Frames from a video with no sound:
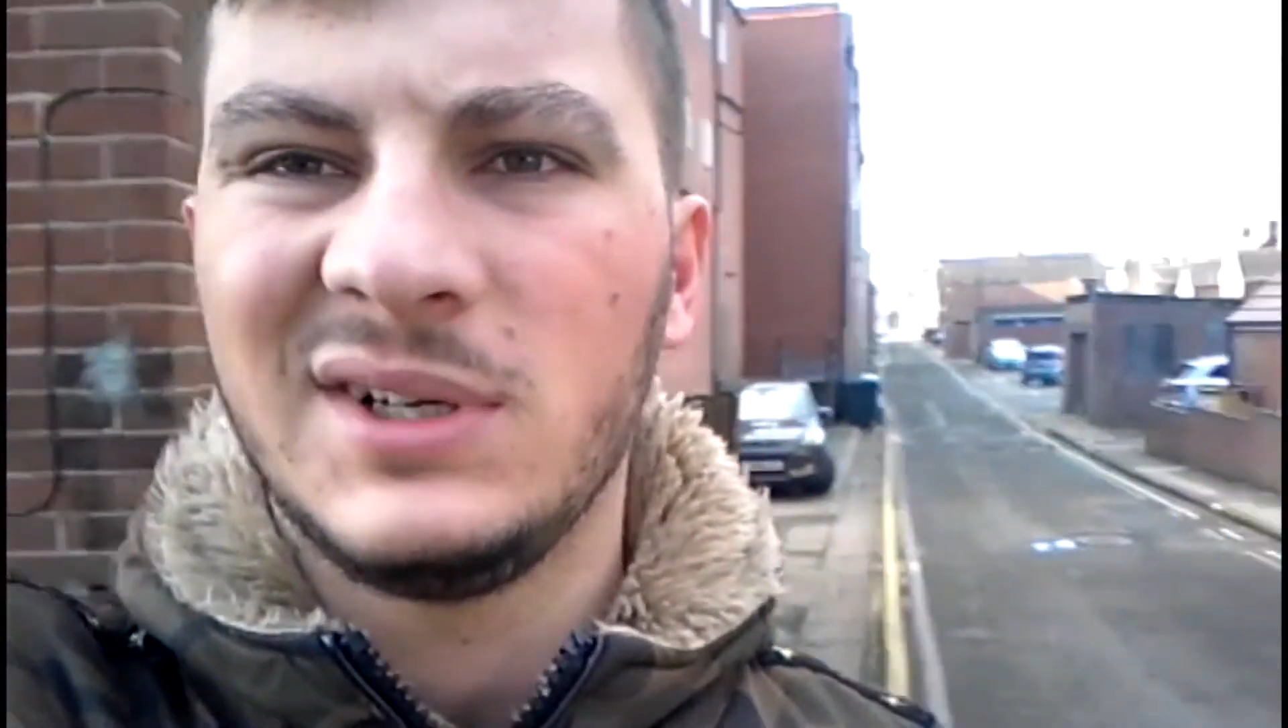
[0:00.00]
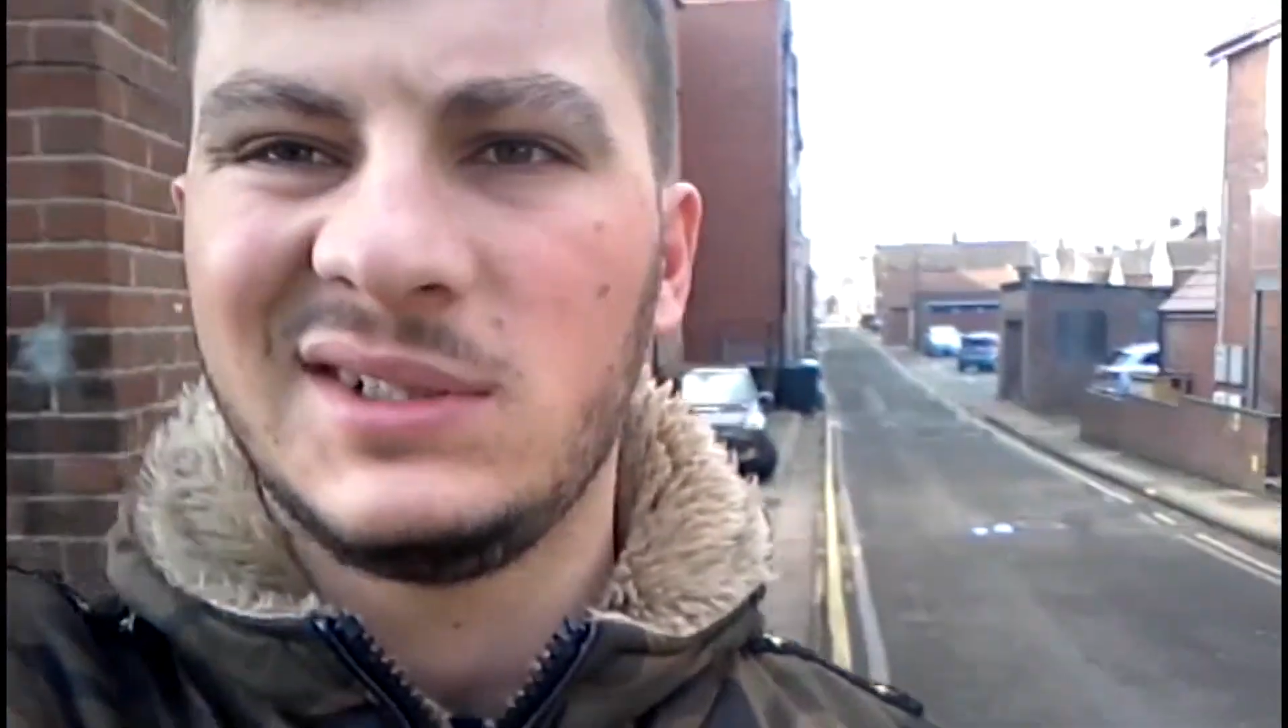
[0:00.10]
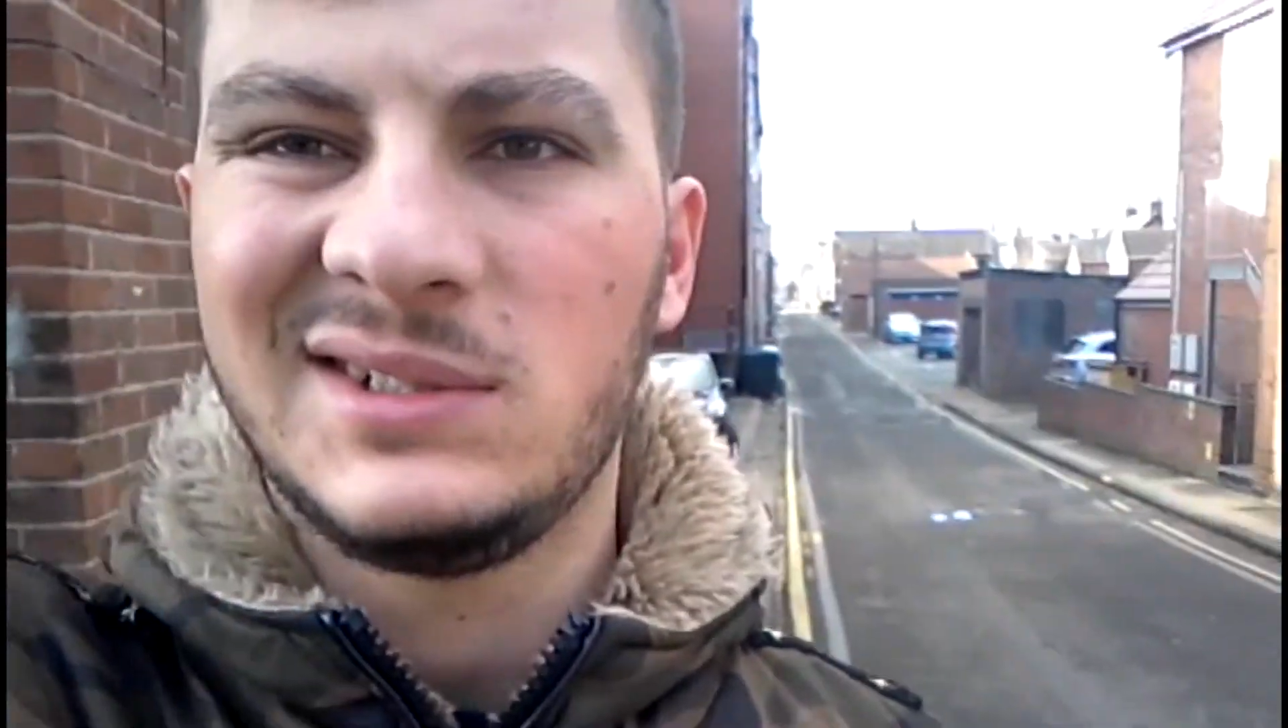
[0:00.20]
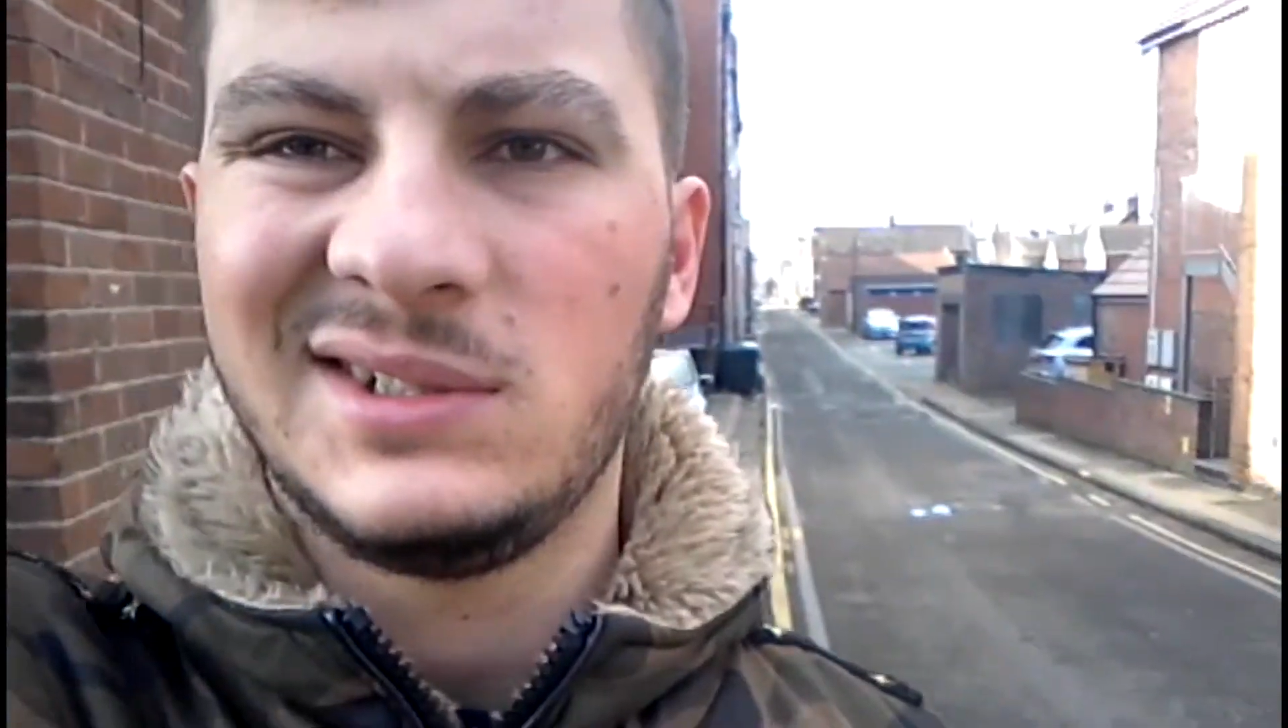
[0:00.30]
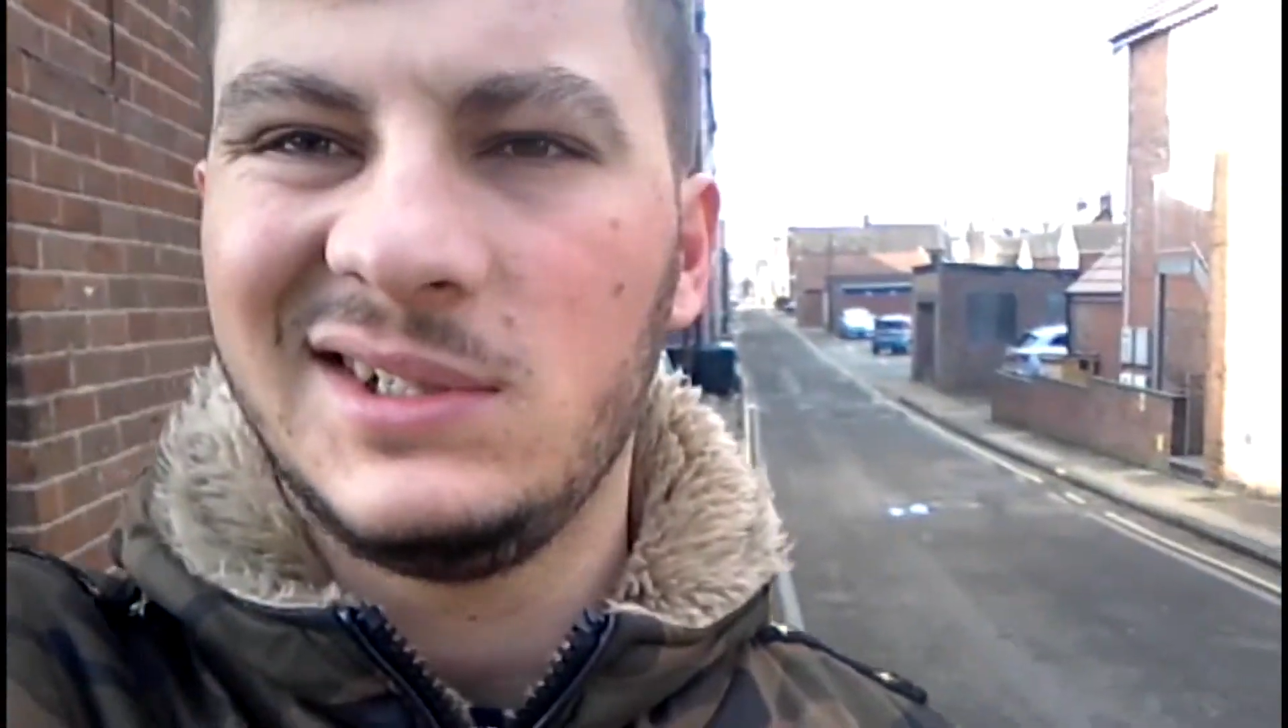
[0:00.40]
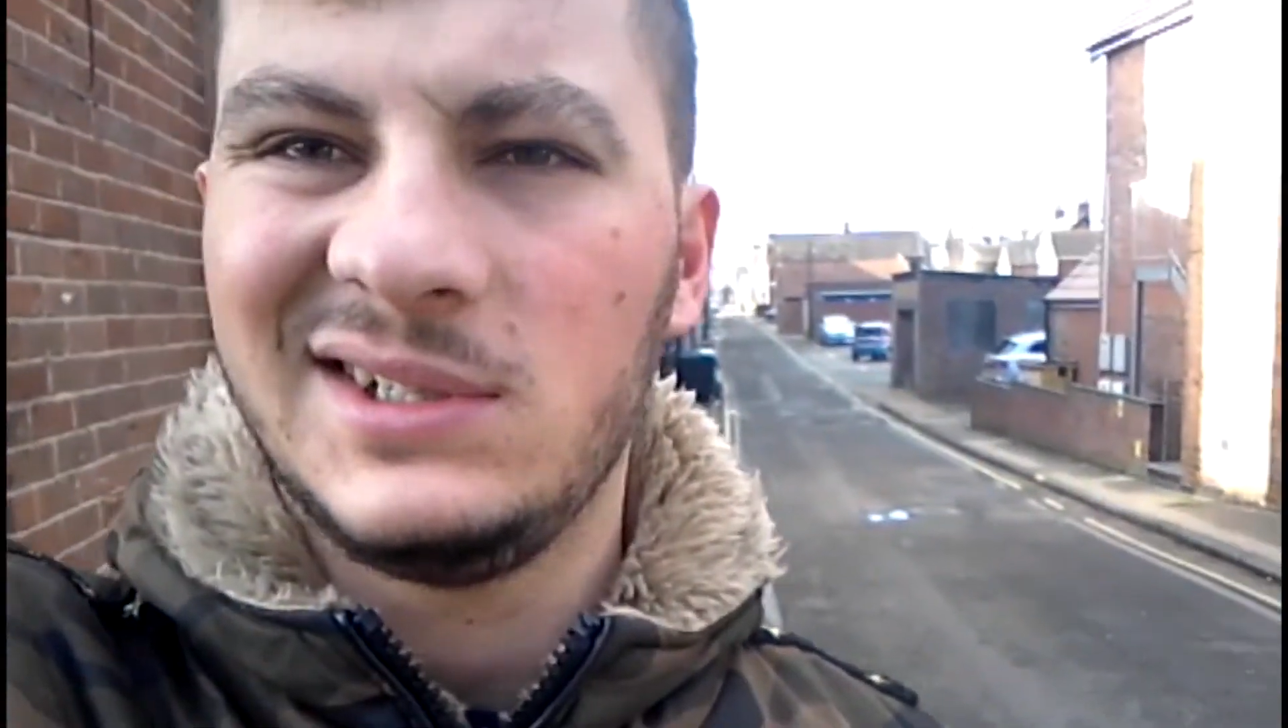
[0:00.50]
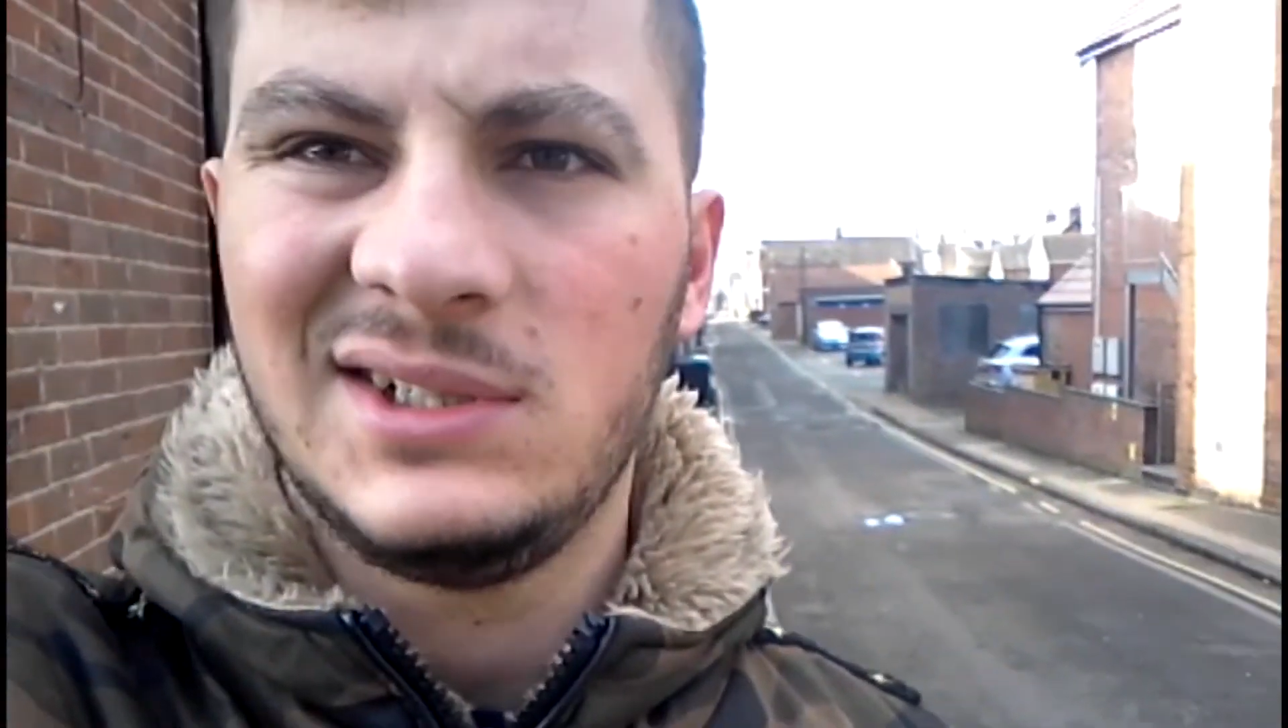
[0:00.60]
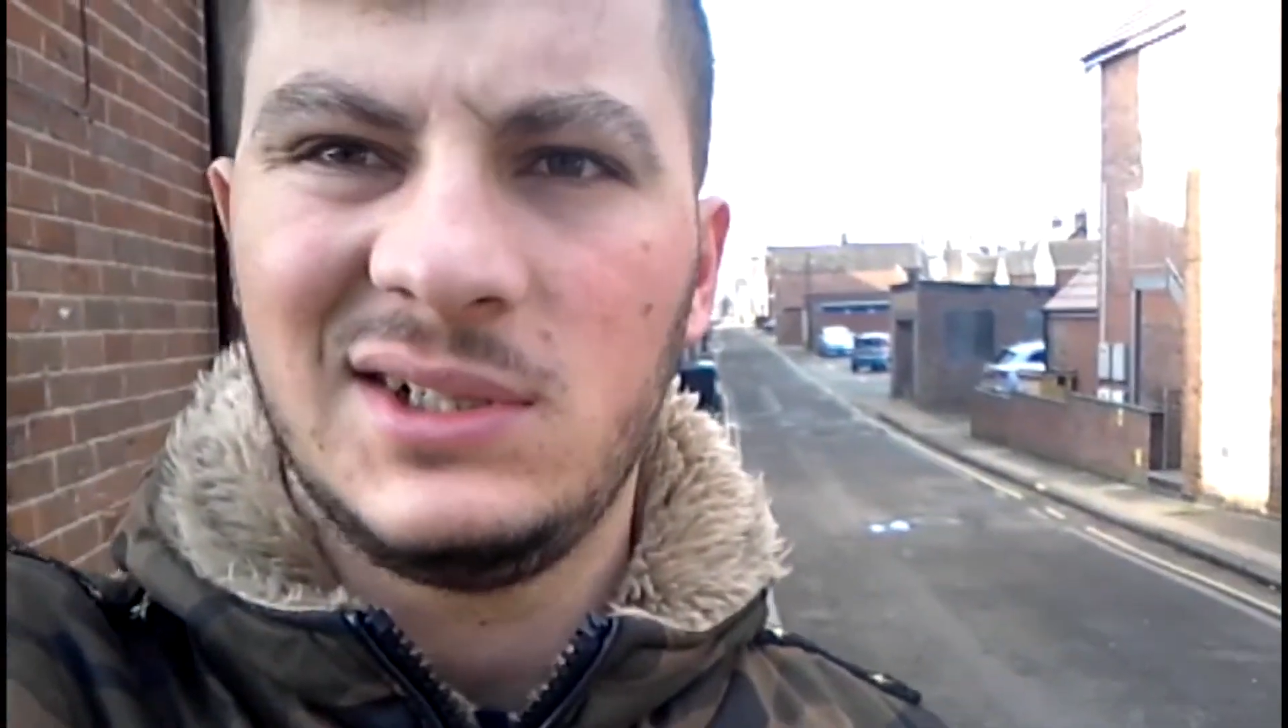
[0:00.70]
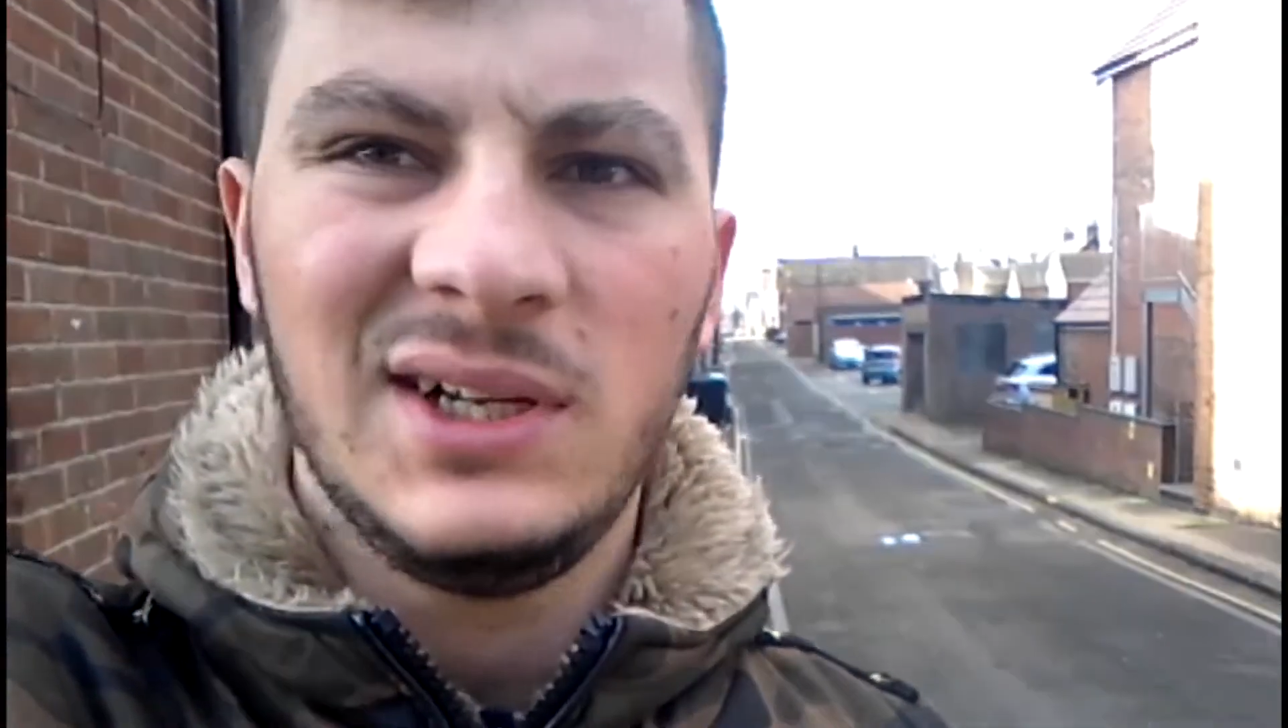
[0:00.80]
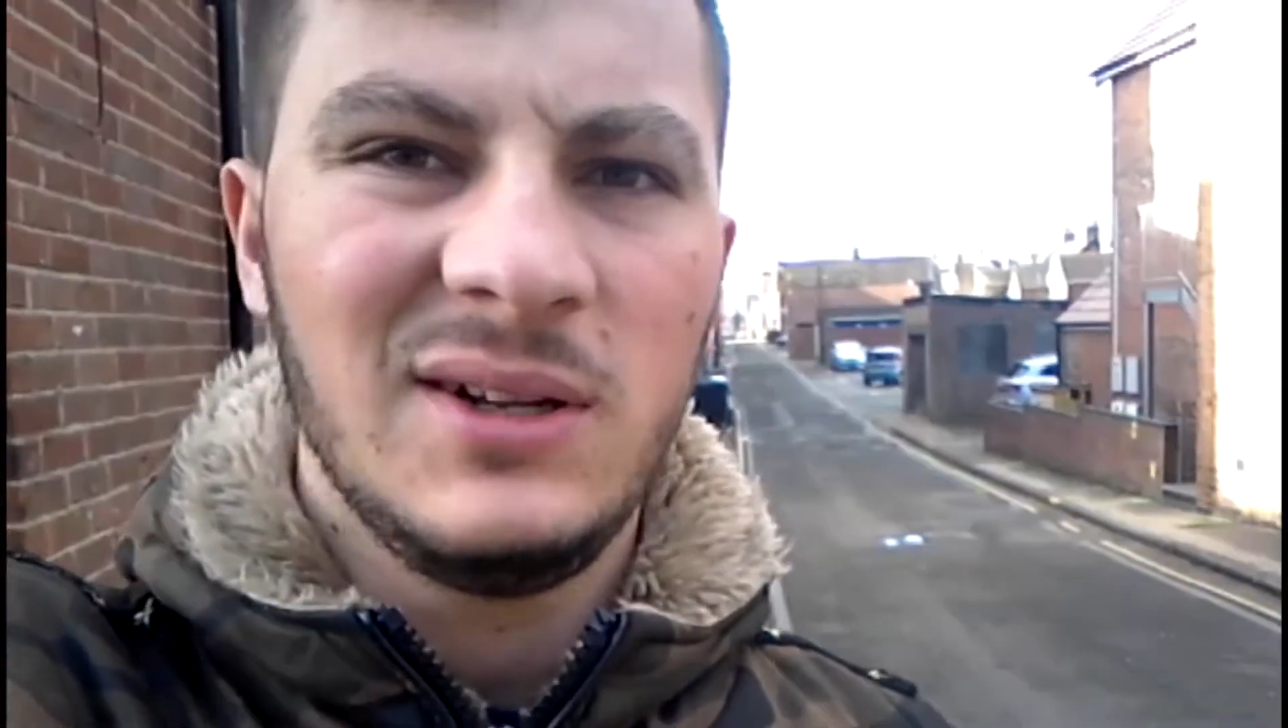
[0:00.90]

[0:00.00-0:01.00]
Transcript: but I